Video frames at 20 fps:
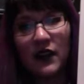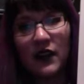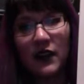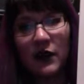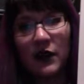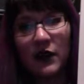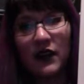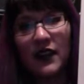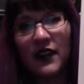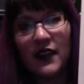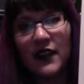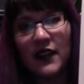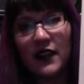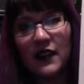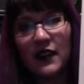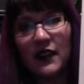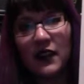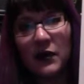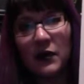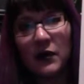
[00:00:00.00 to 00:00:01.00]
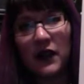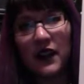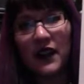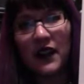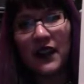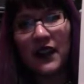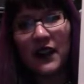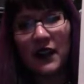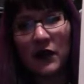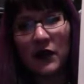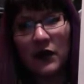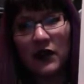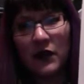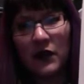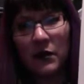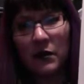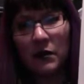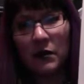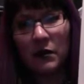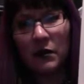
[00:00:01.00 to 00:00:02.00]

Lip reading: It wasn't the Slump, I think it was the